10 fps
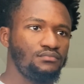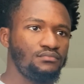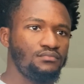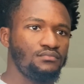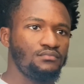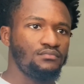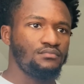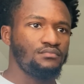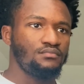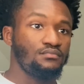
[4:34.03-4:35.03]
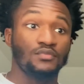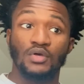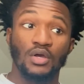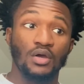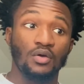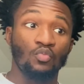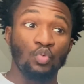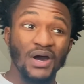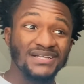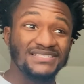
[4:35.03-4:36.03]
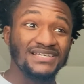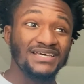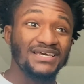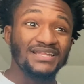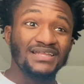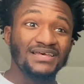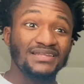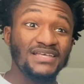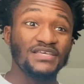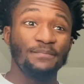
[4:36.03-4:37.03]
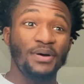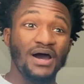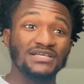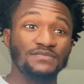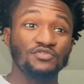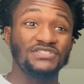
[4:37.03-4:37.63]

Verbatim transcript: No. Oh. What? That's impossible.